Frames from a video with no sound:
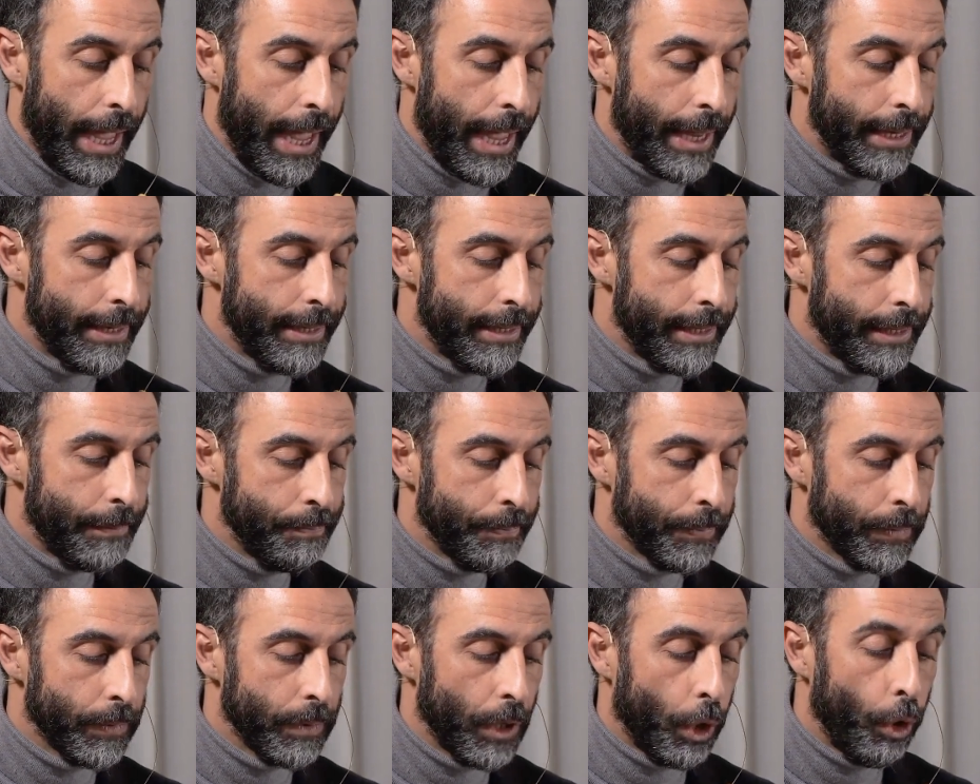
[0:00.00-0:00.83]
And
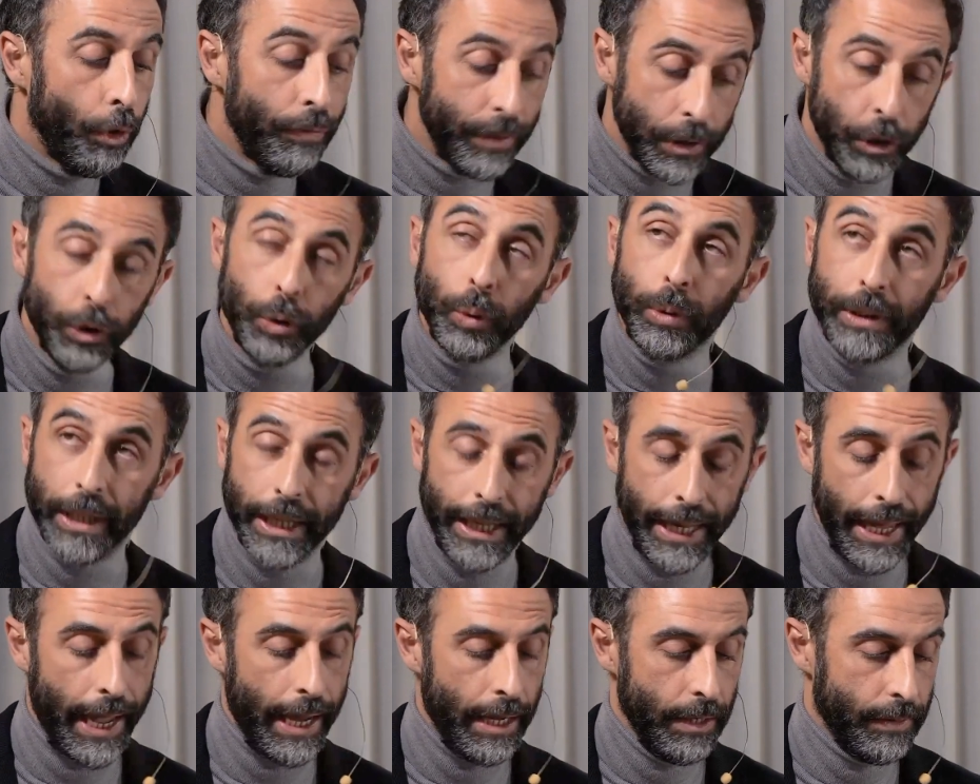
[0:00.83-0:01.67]
over 2
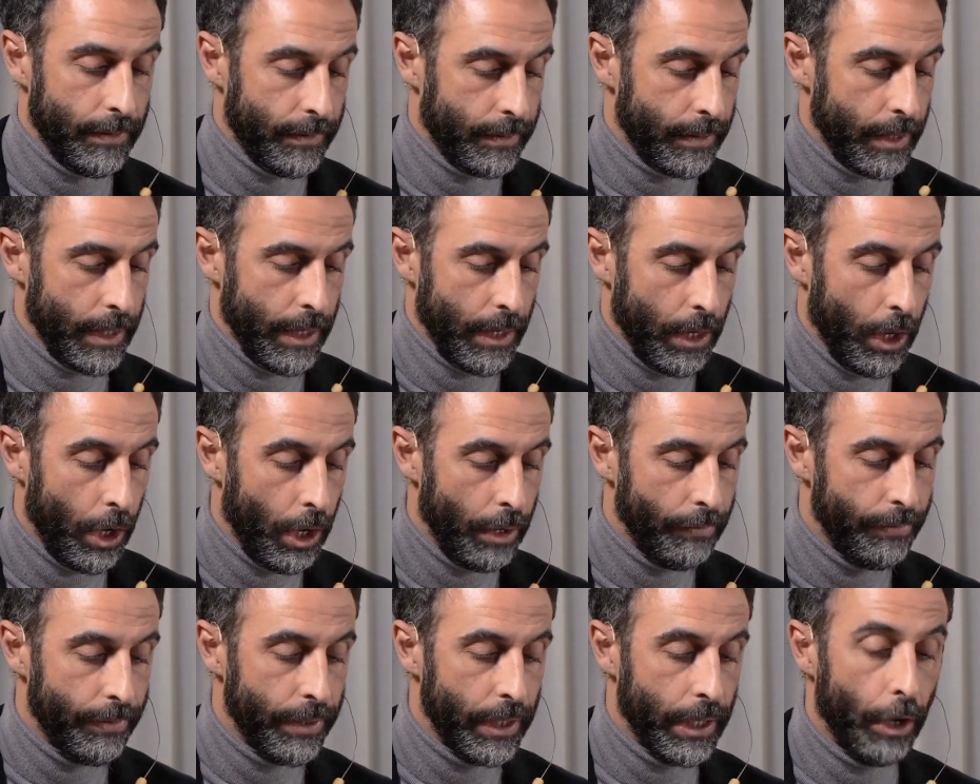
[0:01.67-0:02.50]
decades
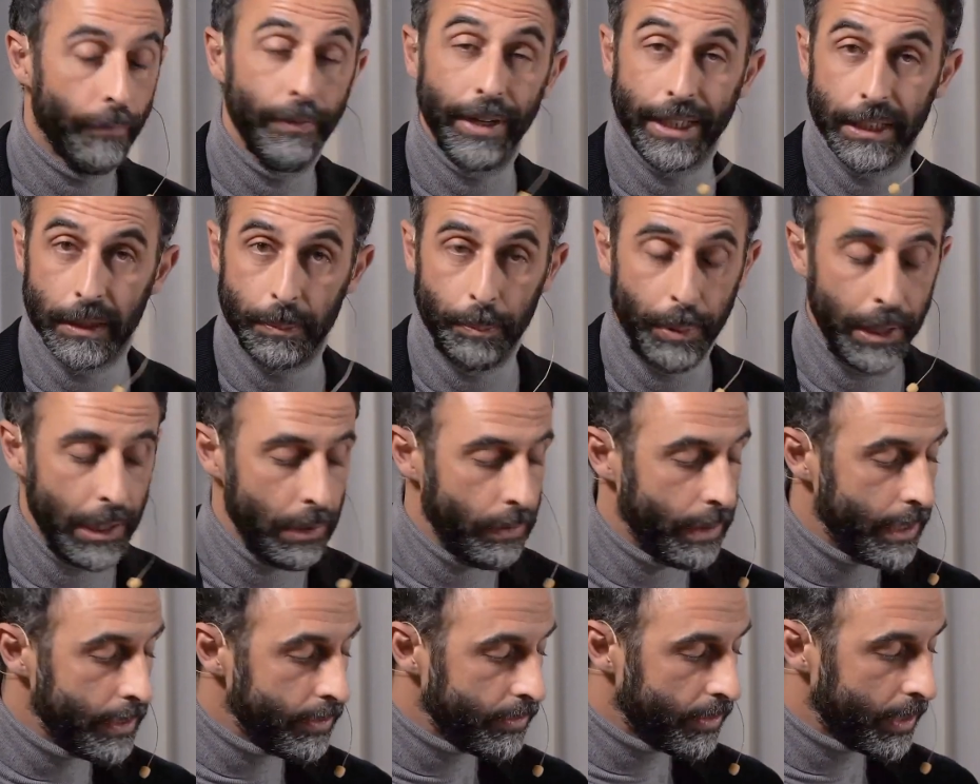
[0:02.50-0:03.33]
of
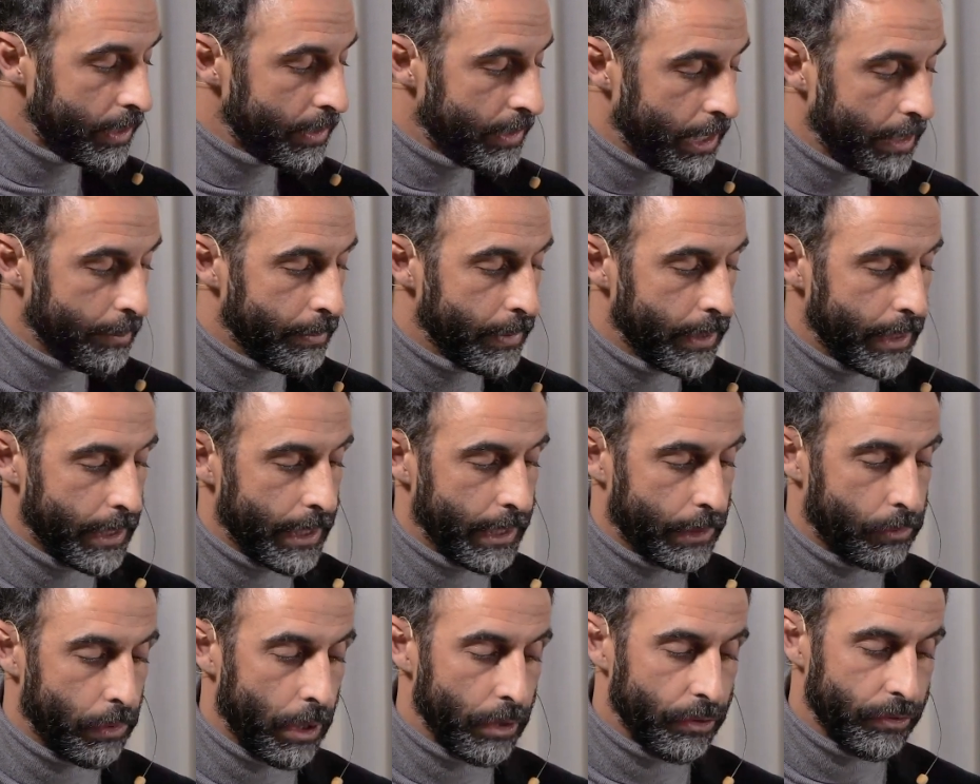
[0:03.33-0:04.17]
experience, a team
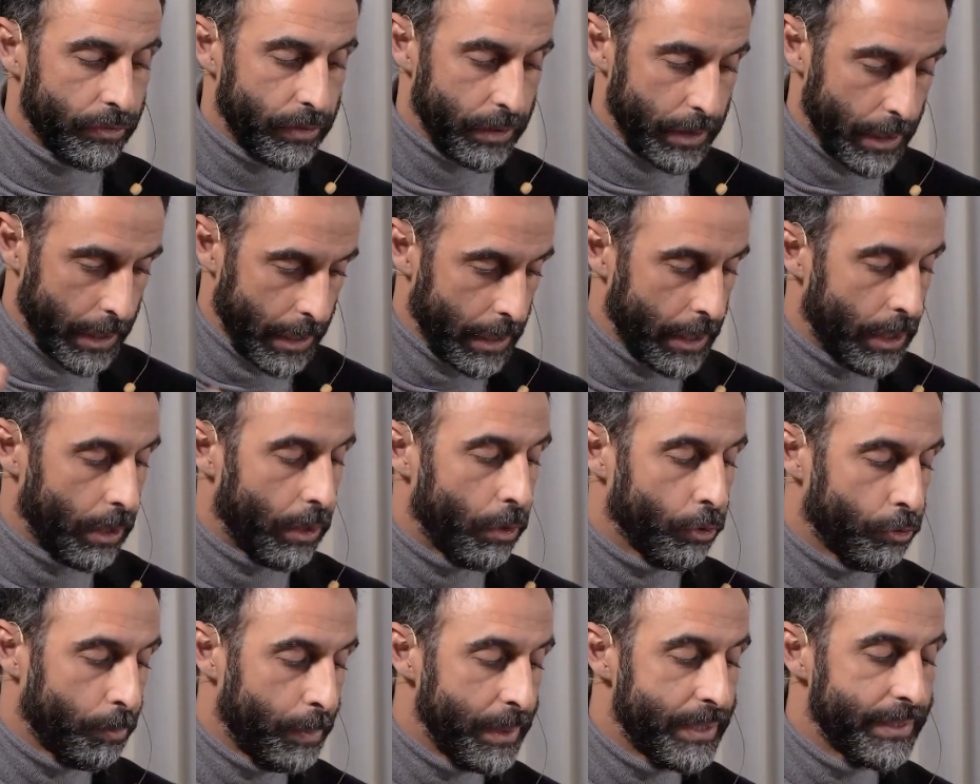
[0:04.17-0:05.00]
across
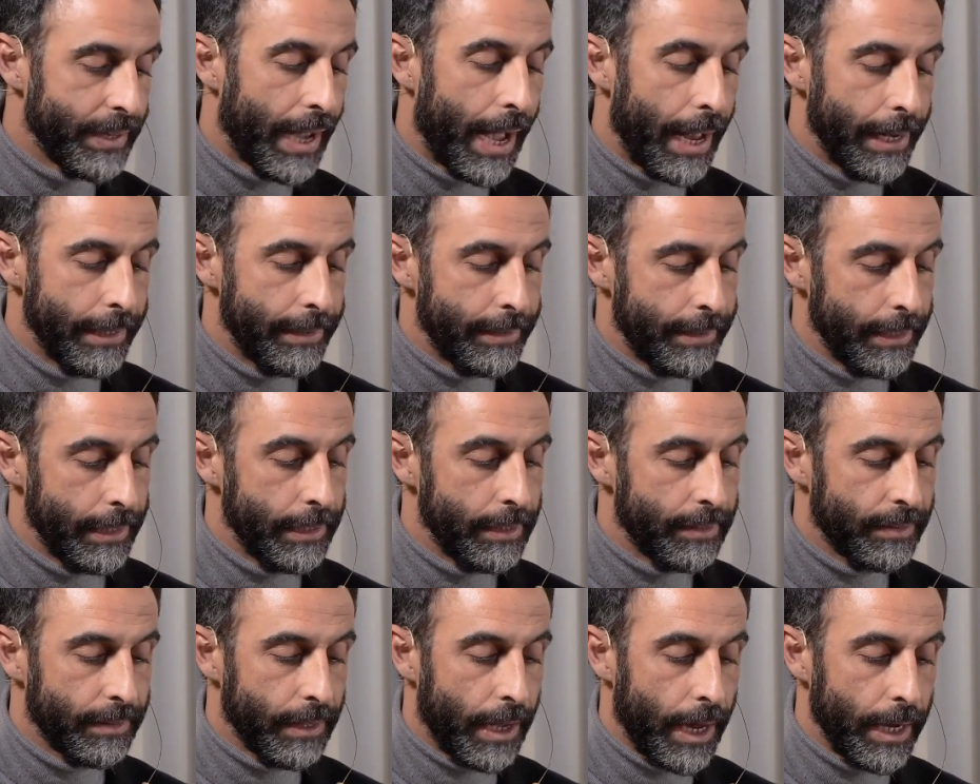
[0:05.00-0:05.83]
hospitality
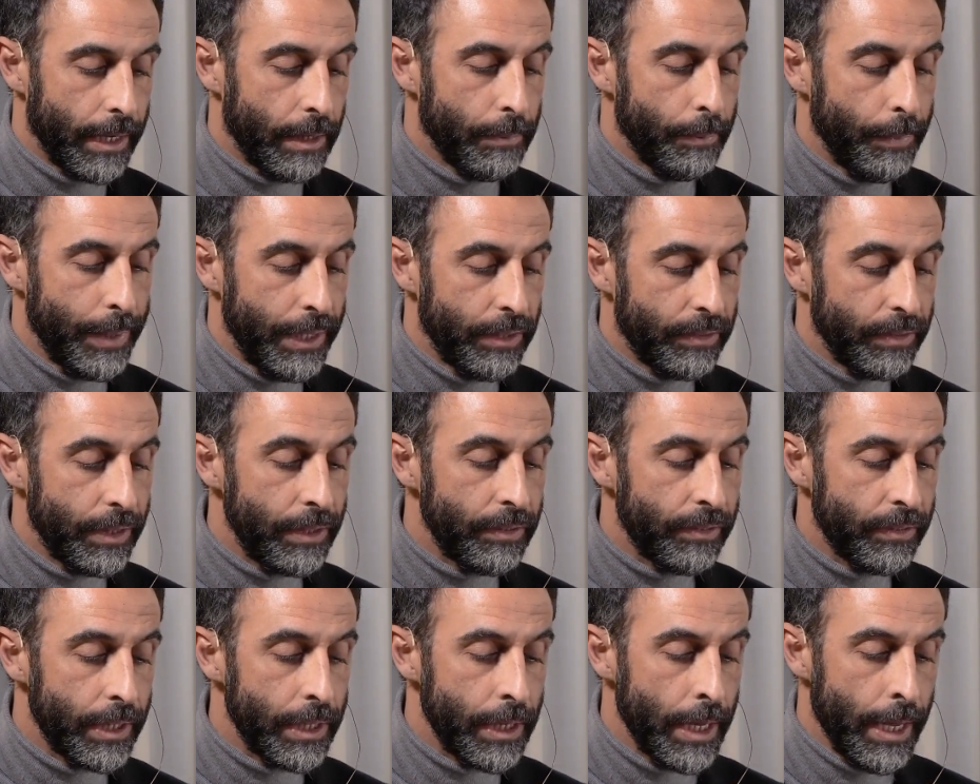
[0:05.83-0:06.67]
design
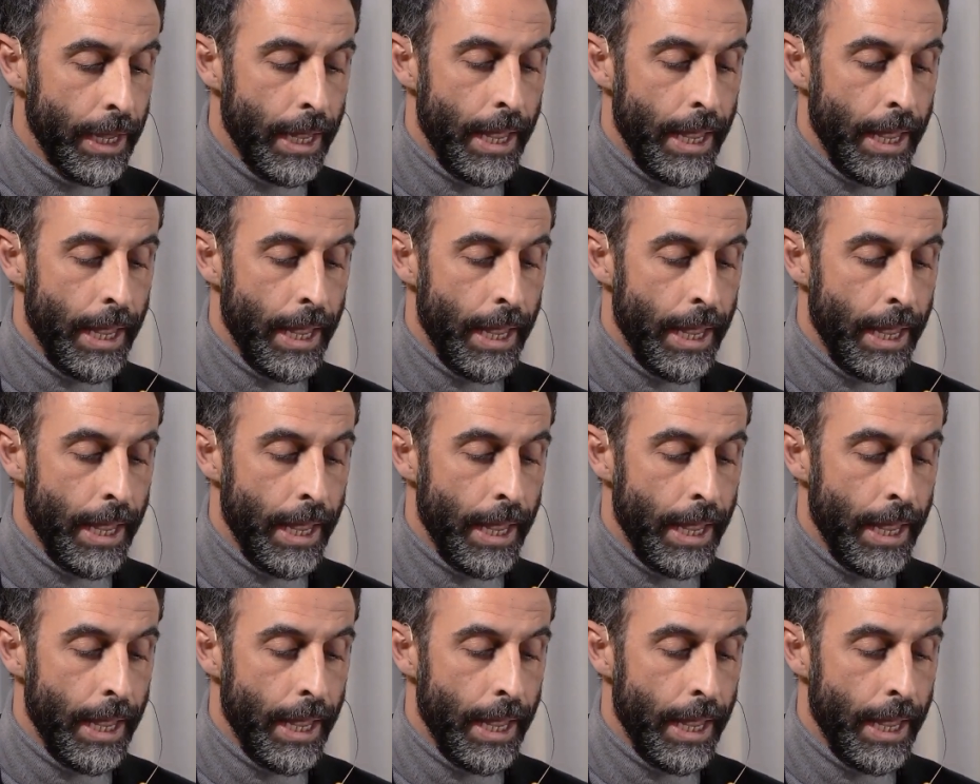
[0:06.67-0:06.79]
business,